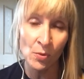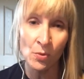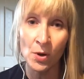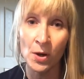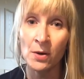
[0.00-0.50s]

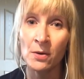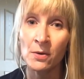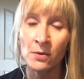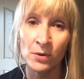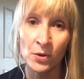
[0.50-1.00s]
or
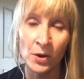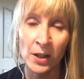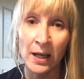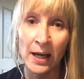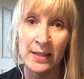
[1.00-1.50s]
you could
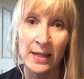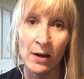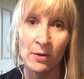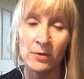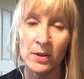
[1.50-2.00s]
lie down,